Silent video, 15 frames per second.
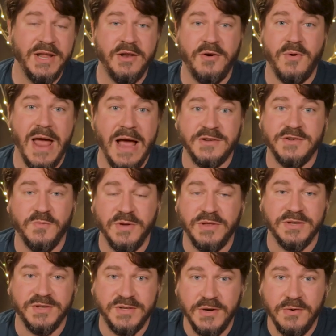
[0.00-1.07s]
interaction with
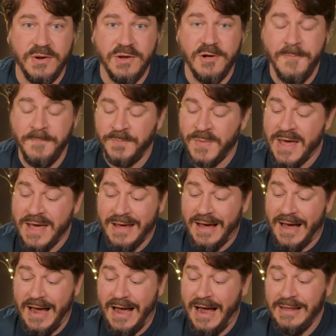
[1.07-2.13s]
the cereal.
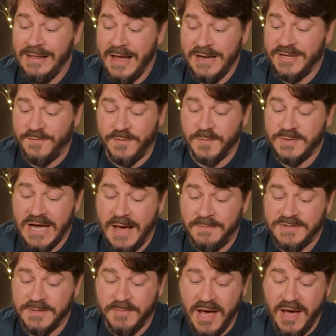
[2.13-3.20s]
I liked it from
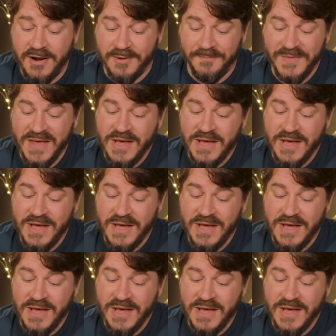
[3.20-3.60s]
top to bottom.